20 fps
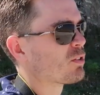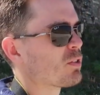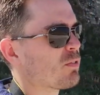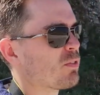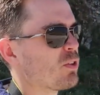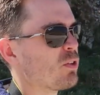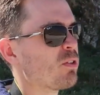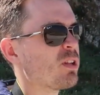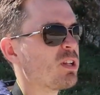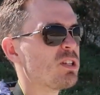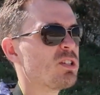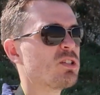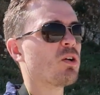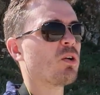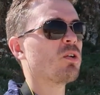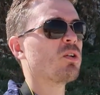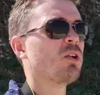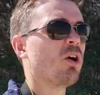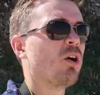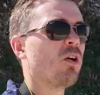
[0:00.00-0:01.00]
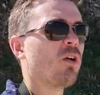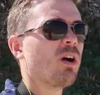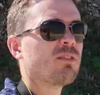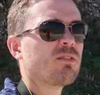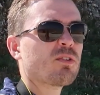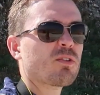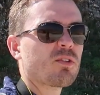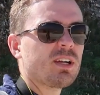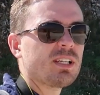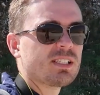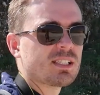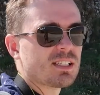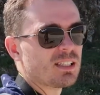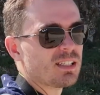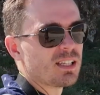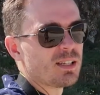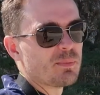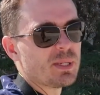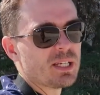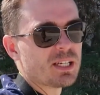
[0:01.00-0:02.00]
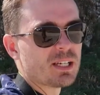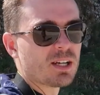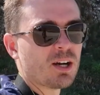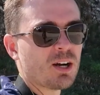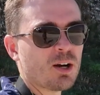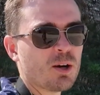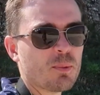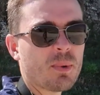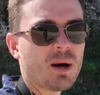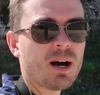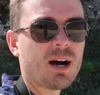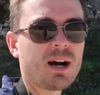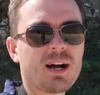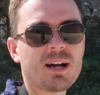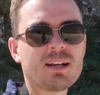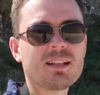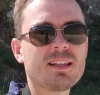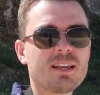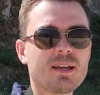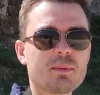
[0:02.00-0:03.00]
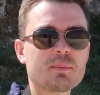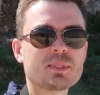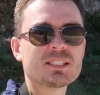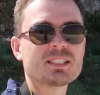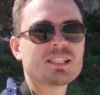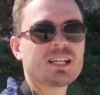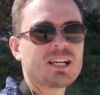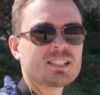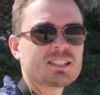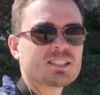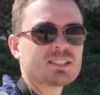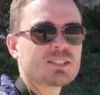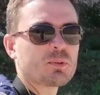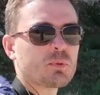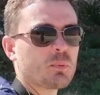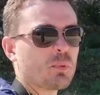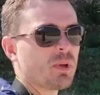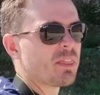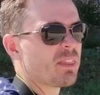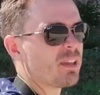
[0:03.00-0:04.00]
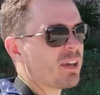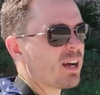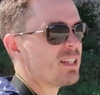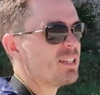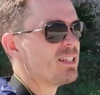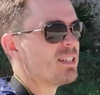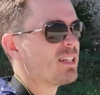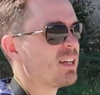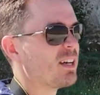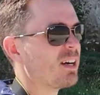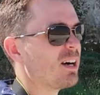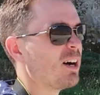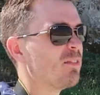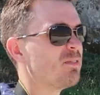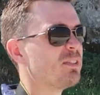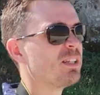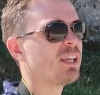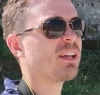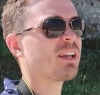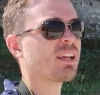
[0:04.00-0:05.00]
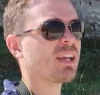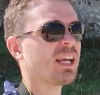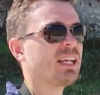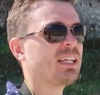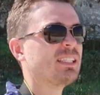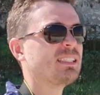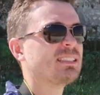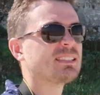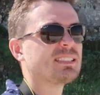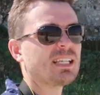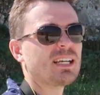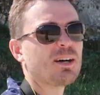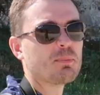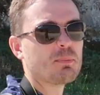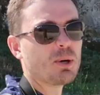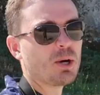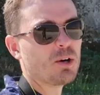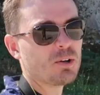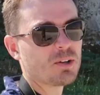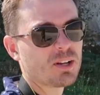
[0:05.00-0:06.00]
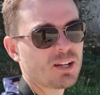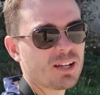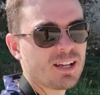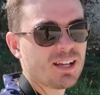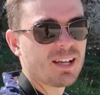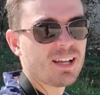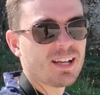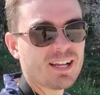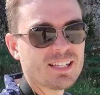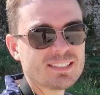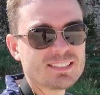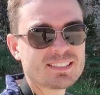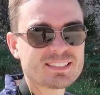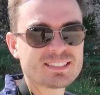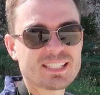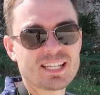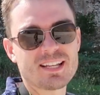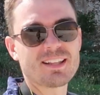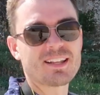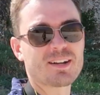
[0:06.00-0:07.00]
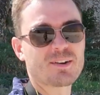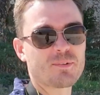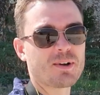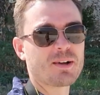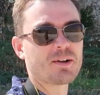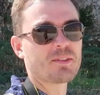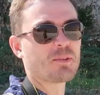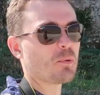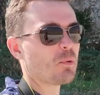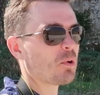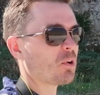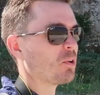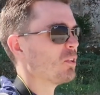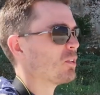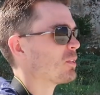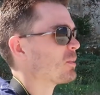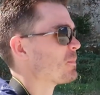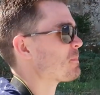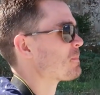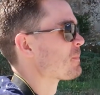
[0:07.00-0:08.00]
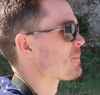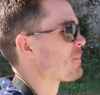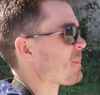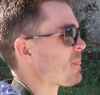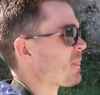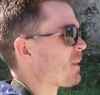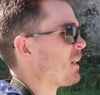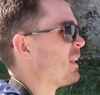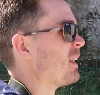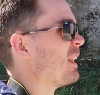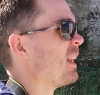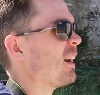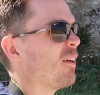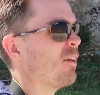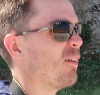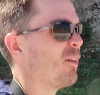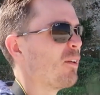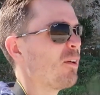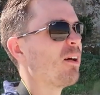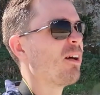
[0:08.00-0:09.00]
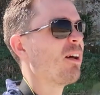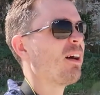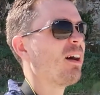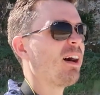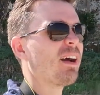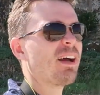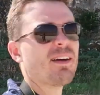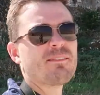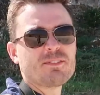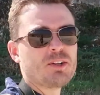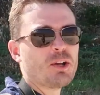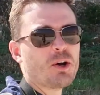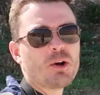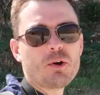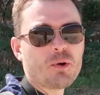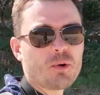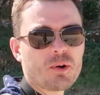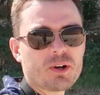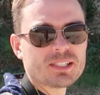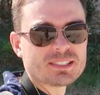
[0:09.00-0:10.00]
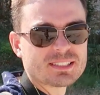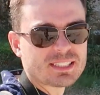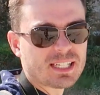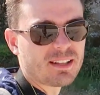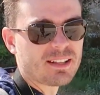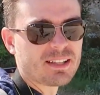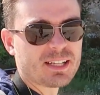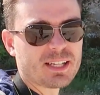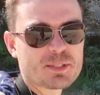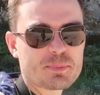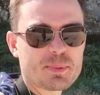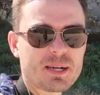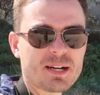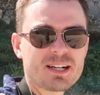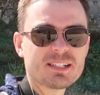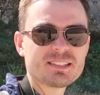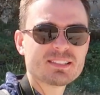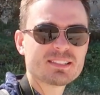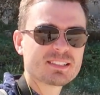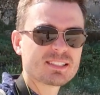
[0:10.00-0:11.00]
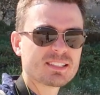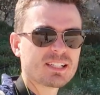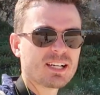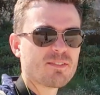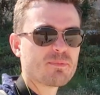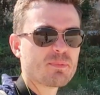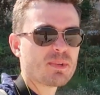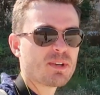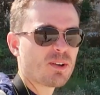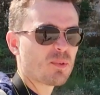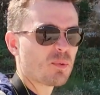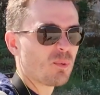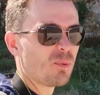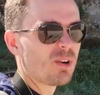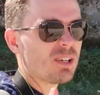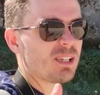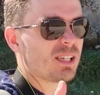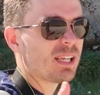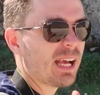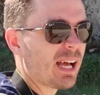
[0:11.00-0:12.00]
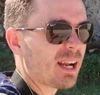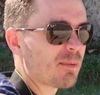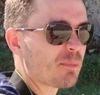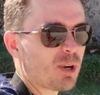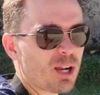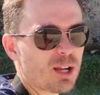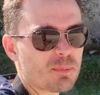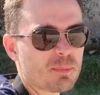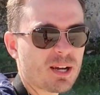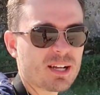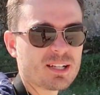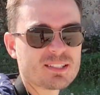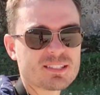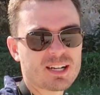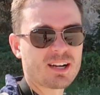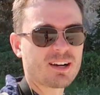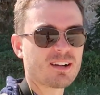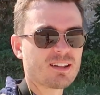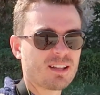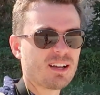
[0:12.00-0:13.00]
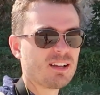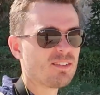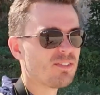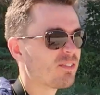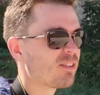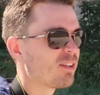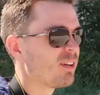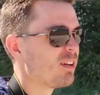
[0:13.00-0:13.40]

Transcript: those of you that don't know, I've recently become highly obsessed with the idea of getting a sailboat and sailing around the world. Now, I have no sailing experience. I've been on one catamaran my entire life,